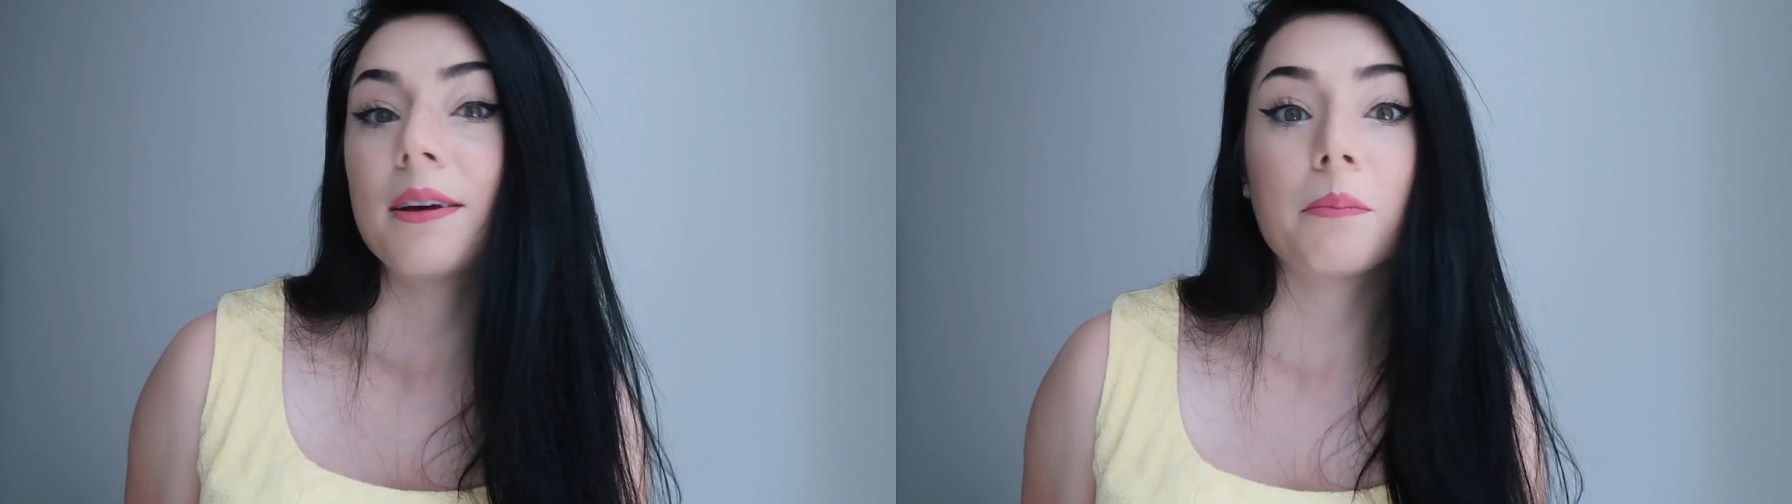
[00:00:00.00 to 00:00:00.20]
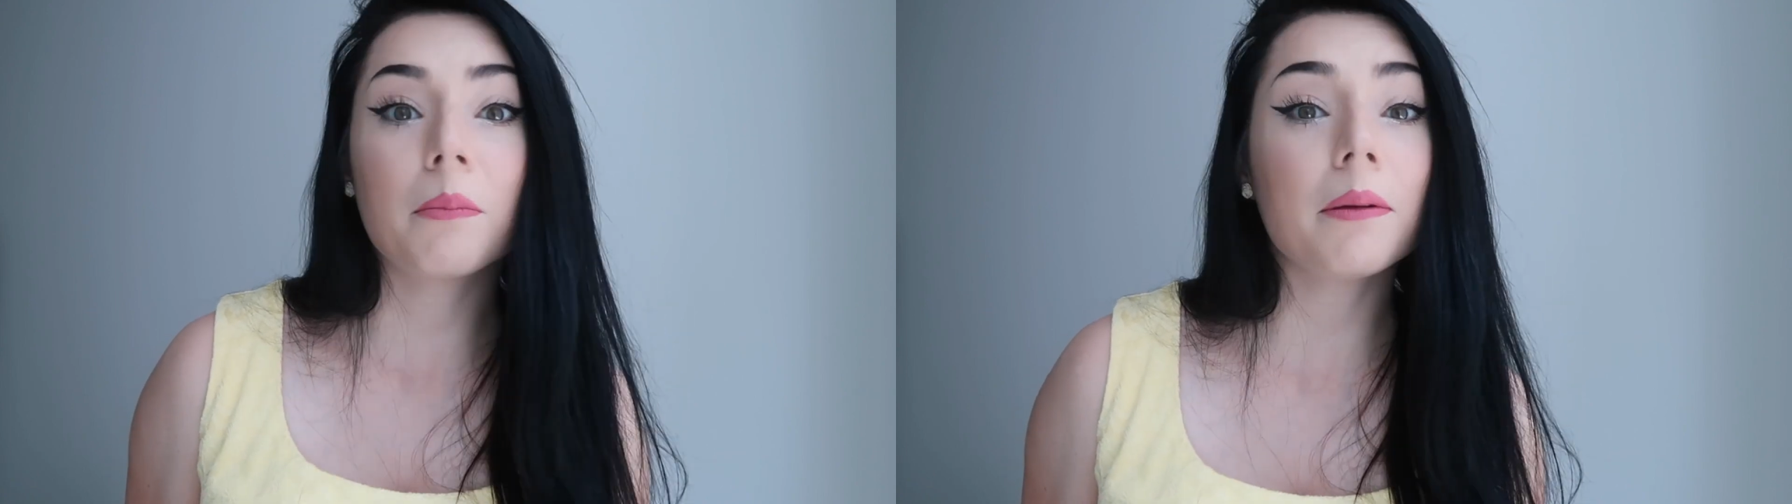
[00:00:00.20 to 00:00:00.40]

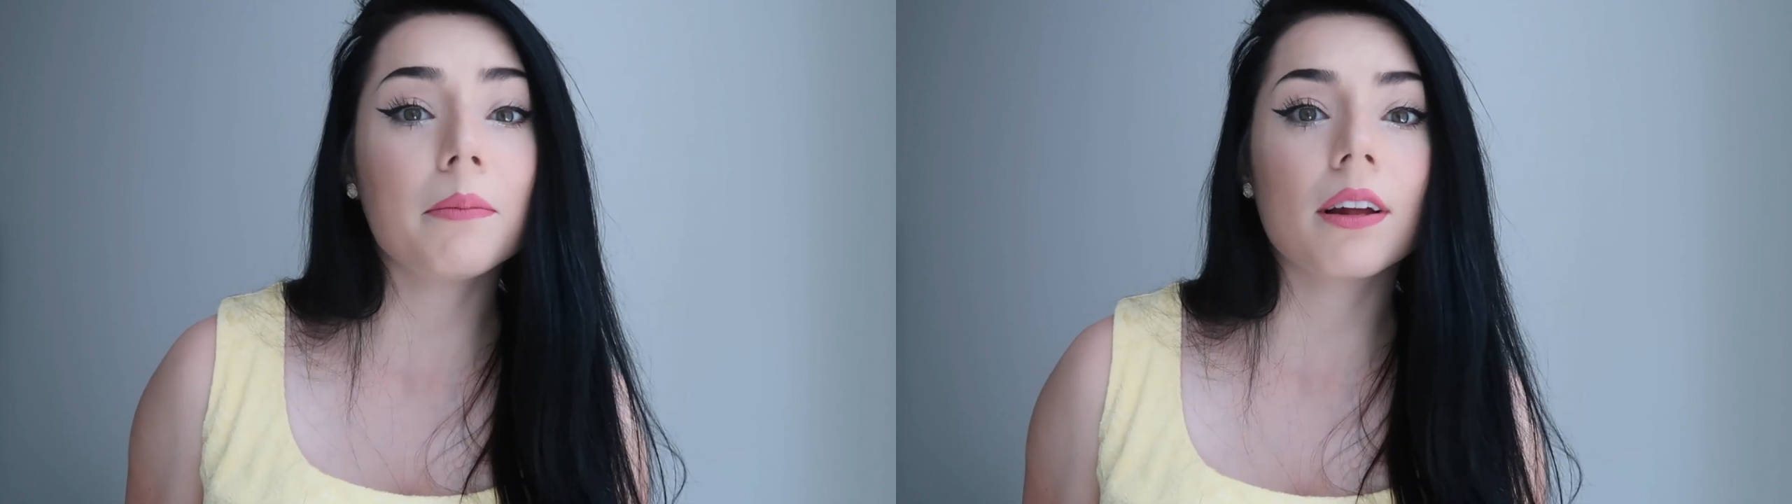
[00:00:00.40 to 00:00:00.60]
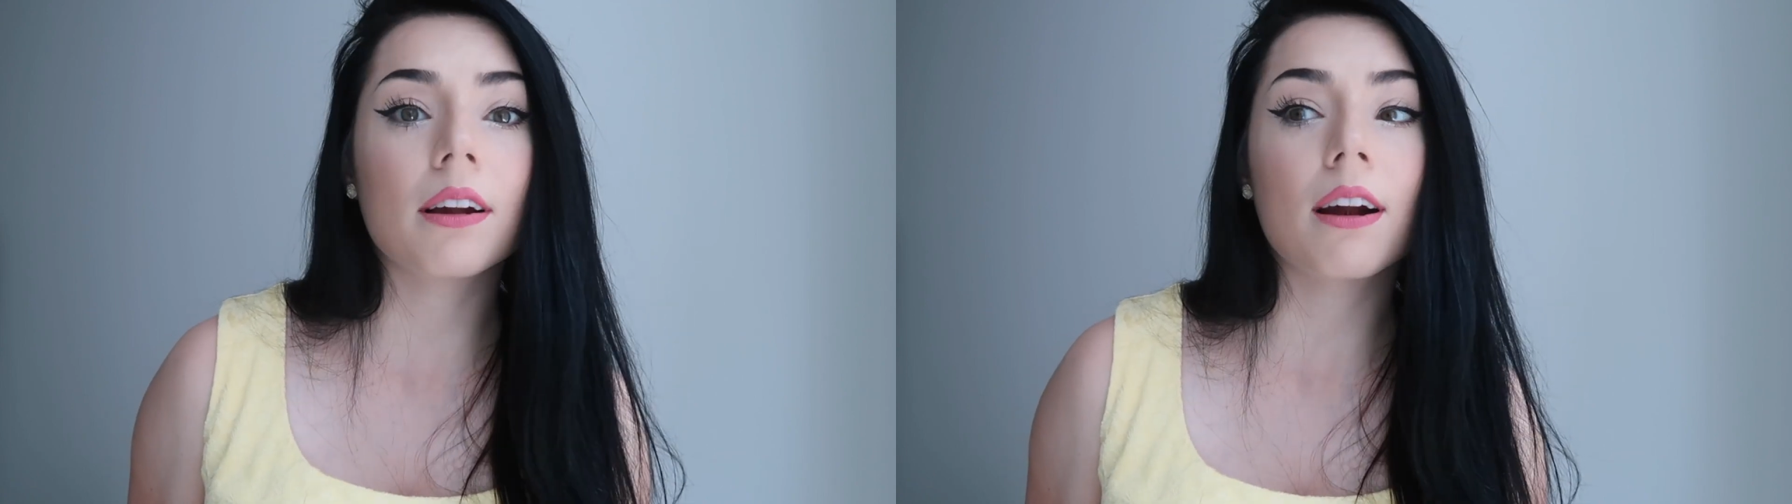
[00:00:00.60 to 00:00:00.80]

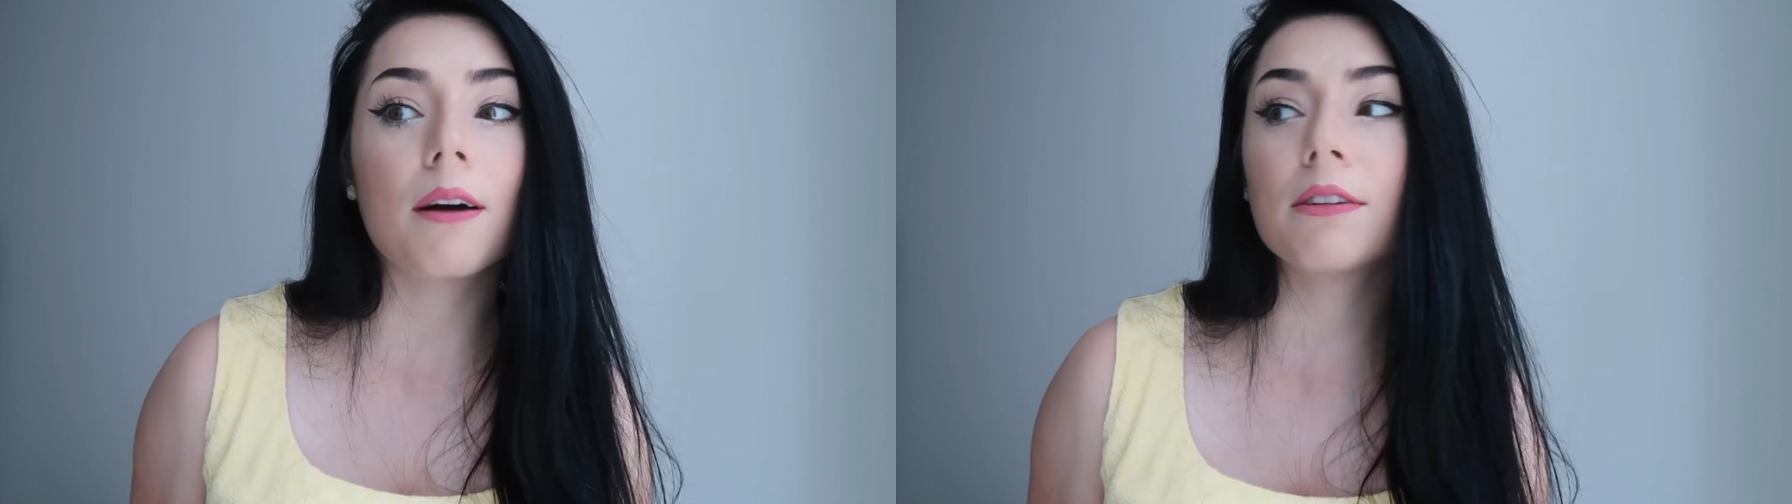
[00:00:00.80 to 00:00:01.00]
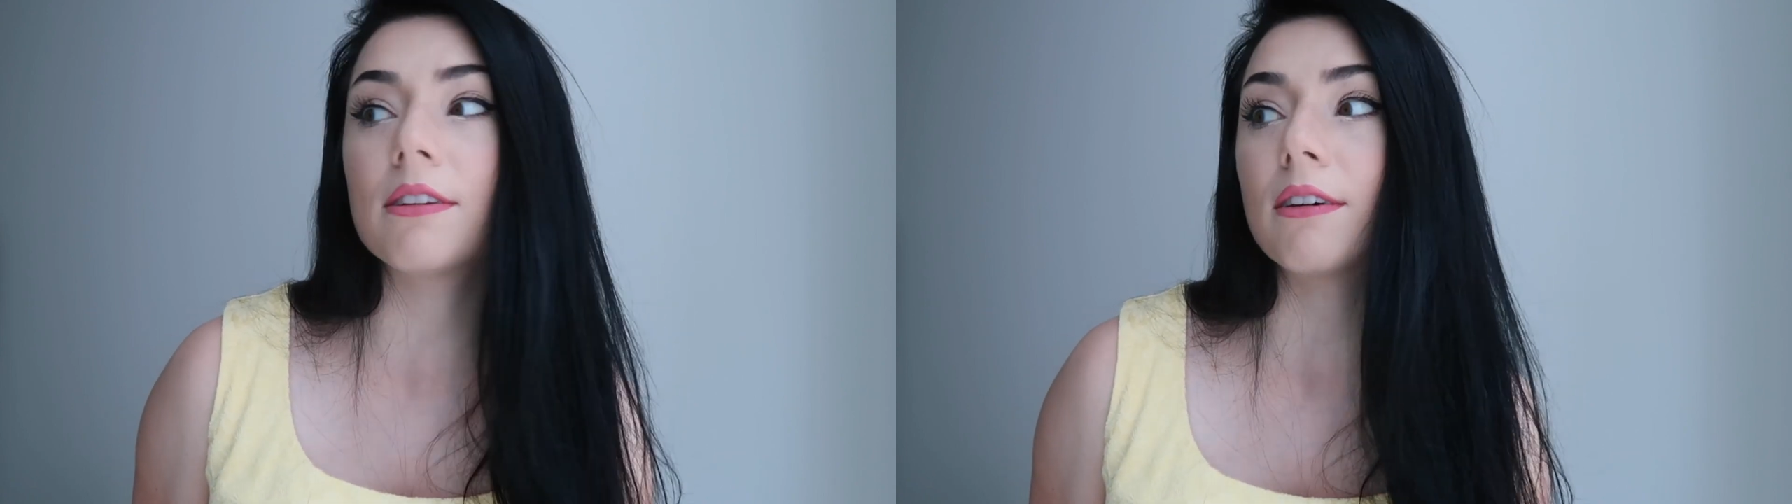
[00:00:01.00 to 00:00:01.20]
maybe
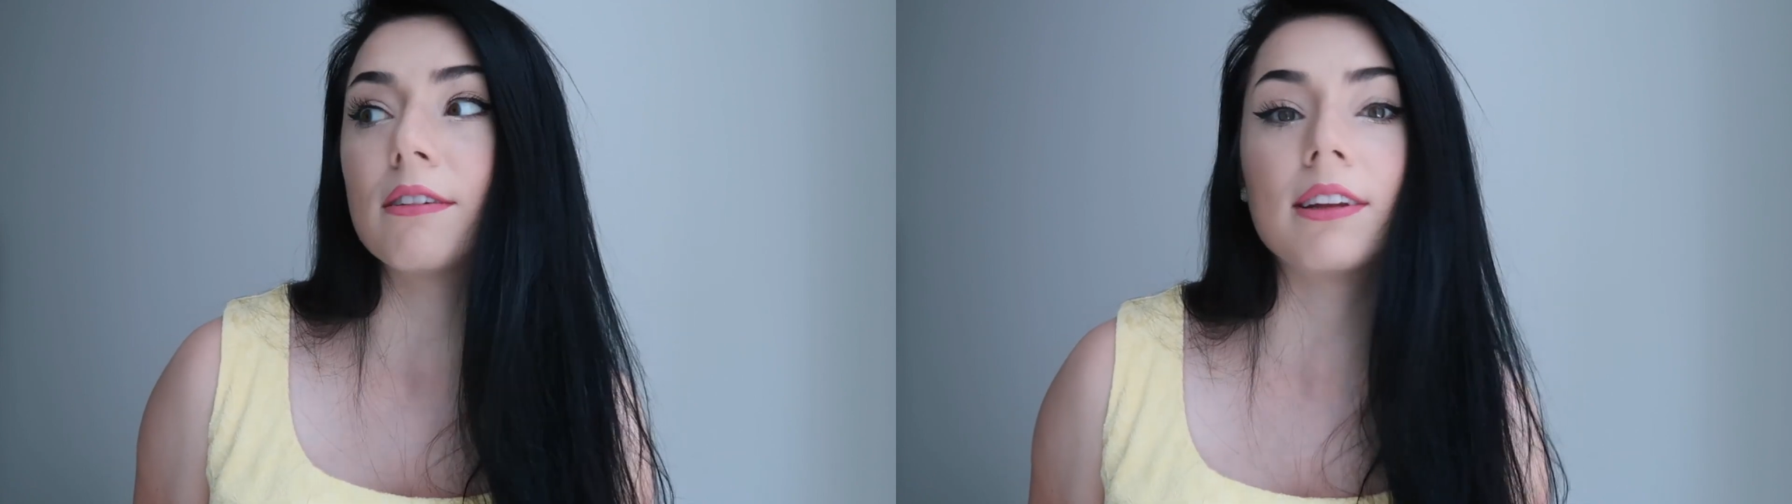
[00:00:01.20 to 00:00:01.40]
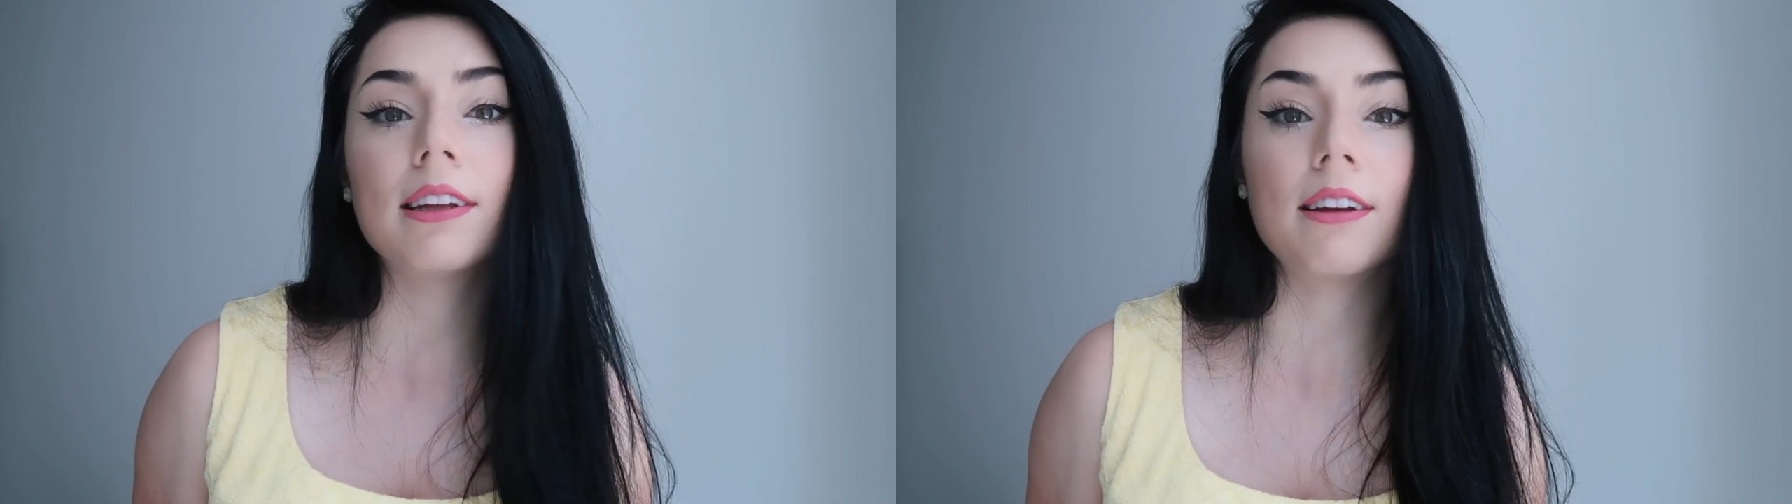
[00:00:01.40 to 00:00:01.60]
around only